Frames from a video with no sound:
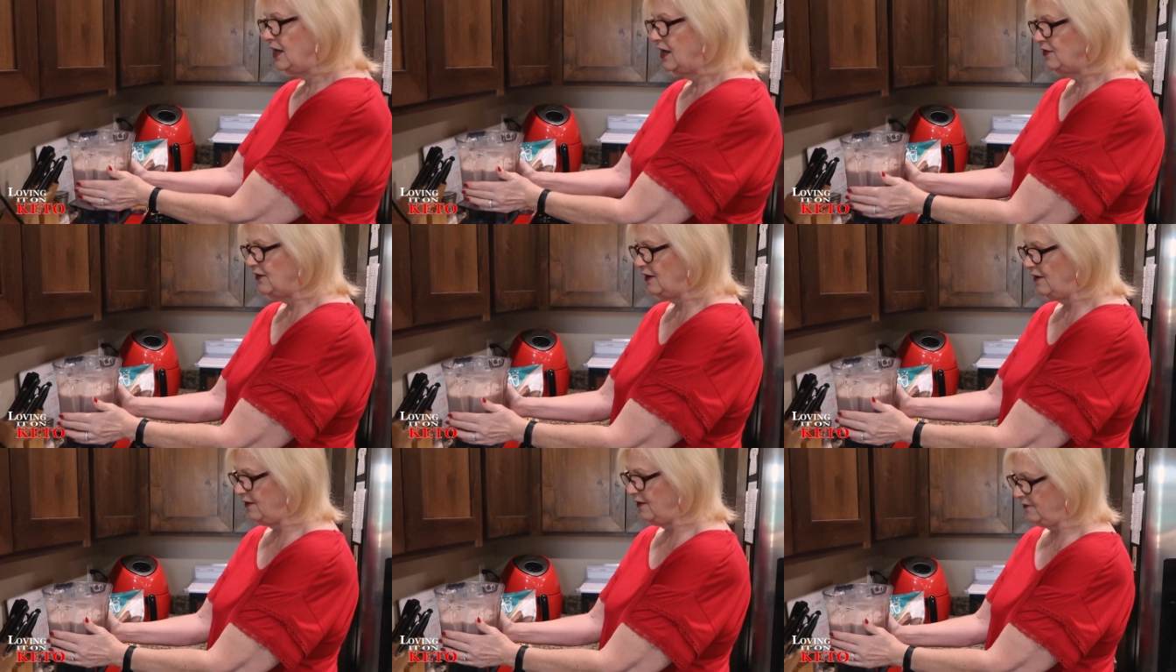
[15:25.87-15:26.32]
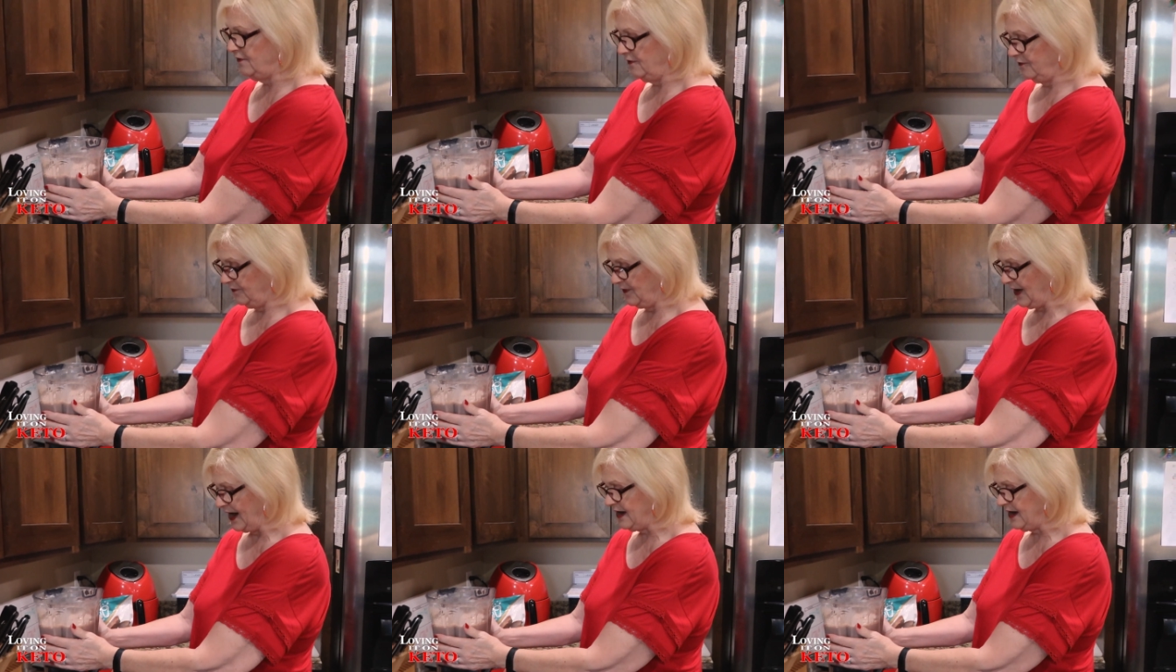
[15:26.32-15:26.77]
in
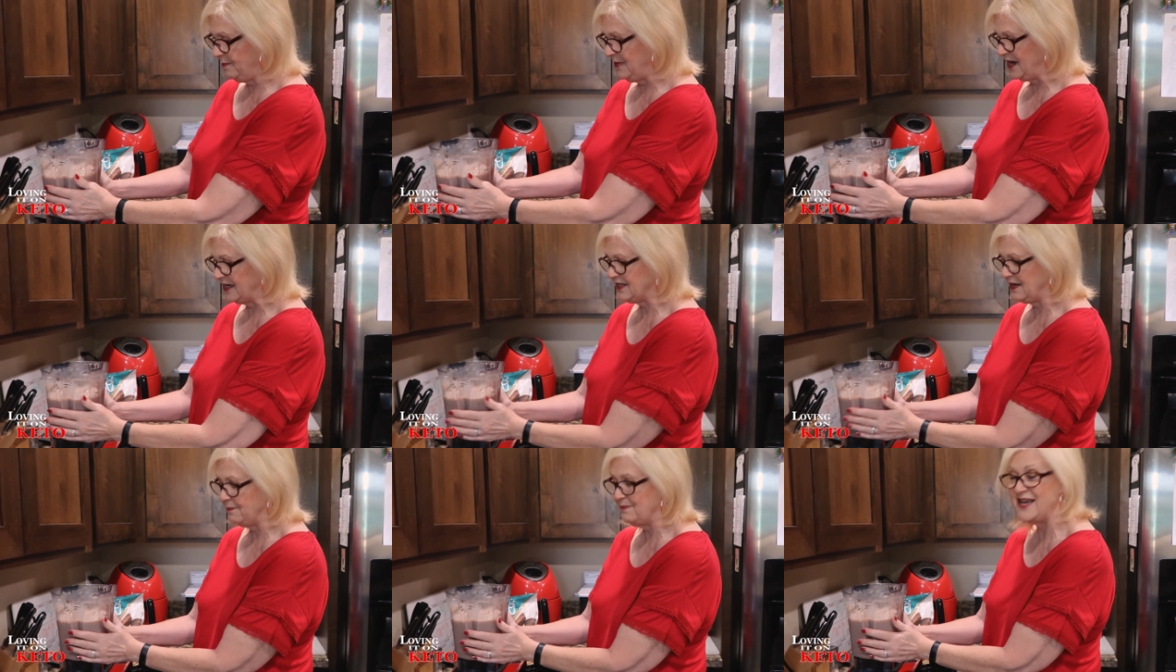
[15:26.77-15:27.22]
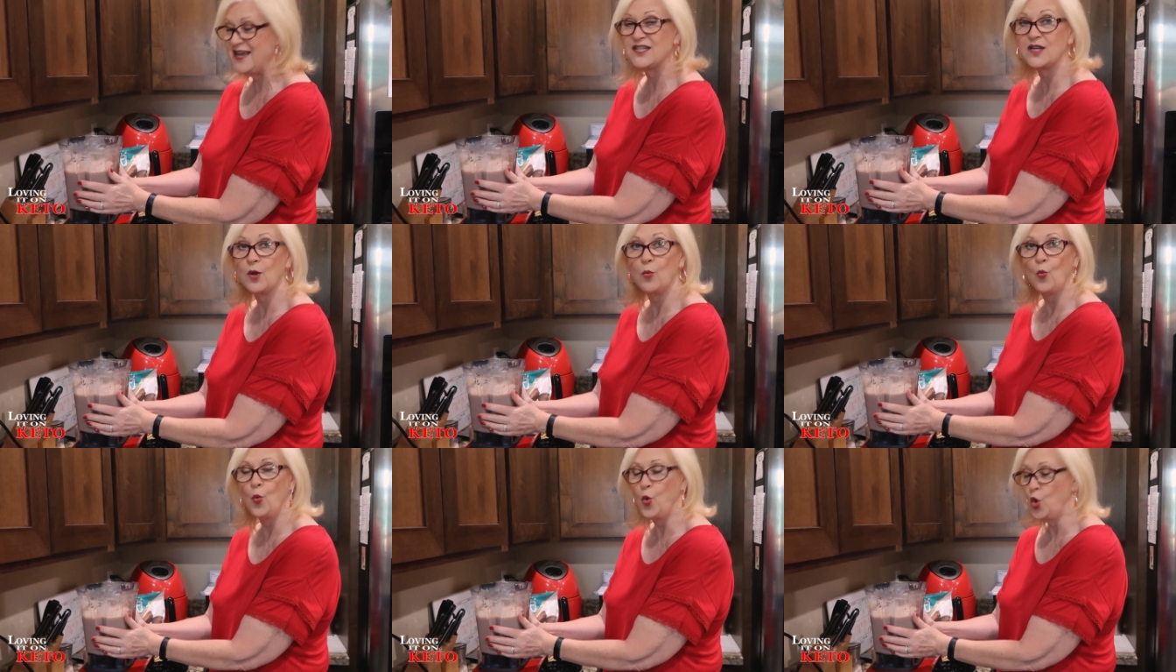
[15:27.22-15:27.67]
the Vitamix, it
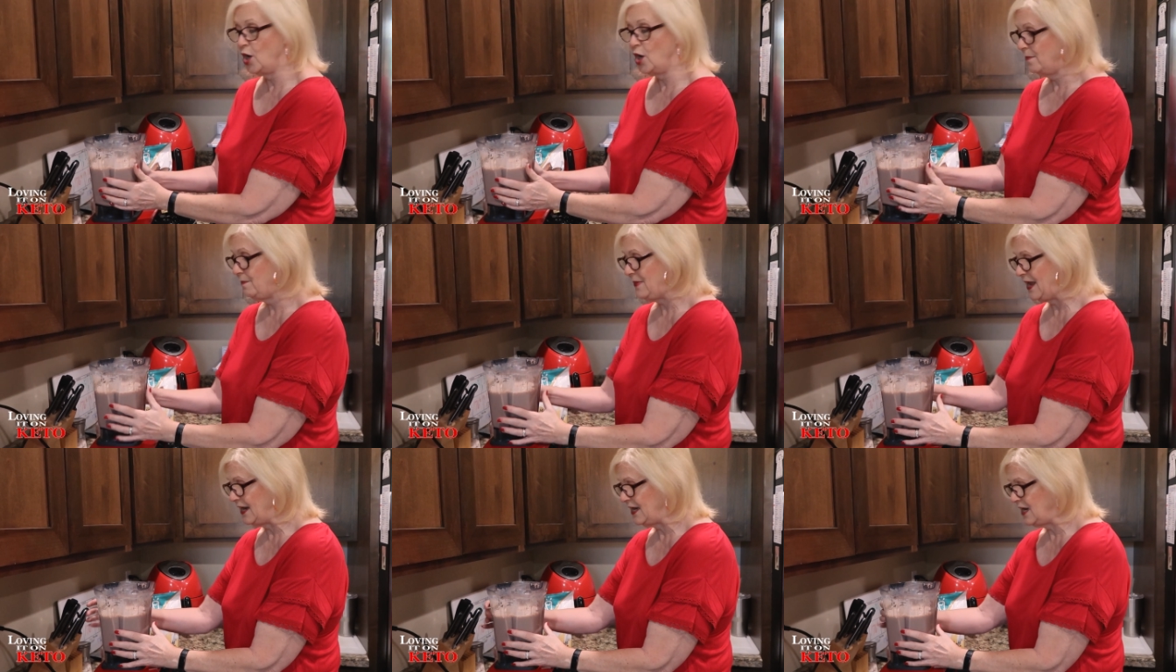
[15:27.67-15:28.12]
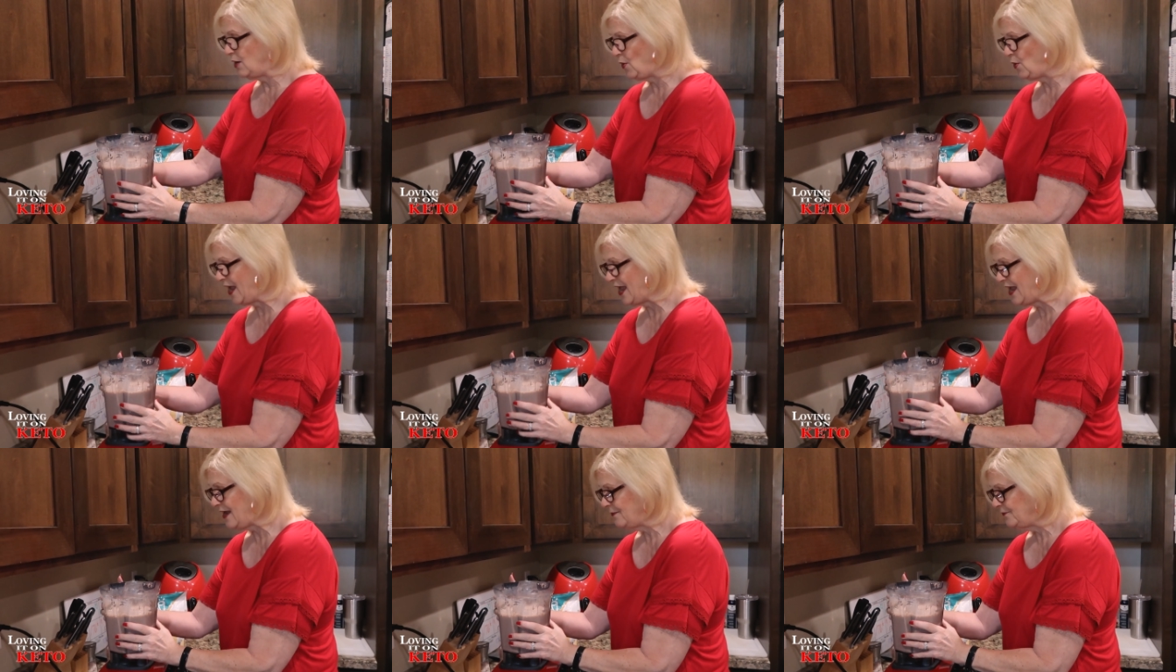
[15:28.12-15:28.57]
makes it warm
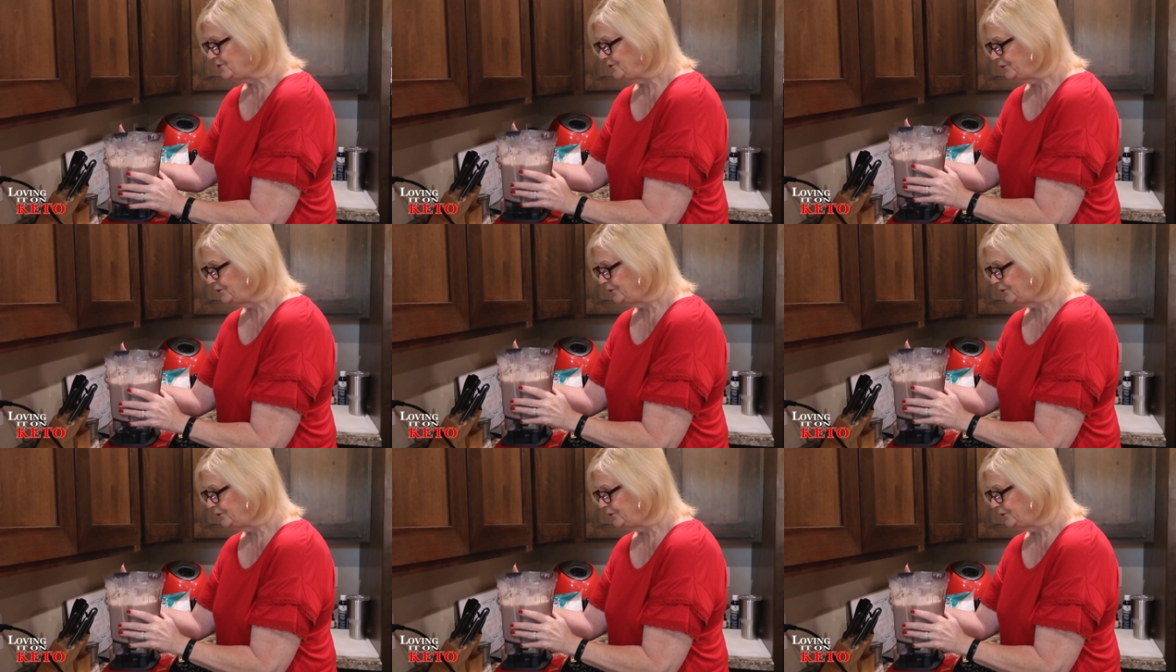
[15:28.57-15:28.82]
anyway.